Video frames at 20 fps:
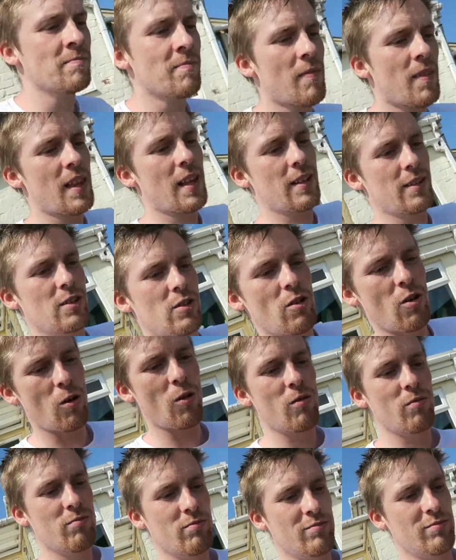It's
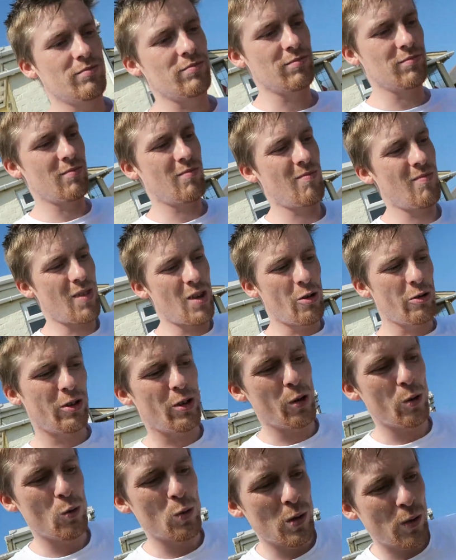not not
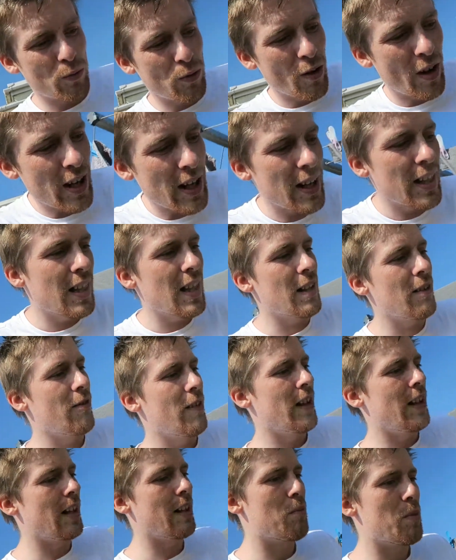used for anything
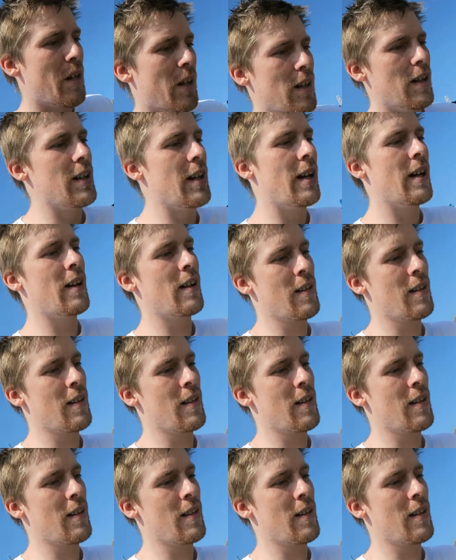really, but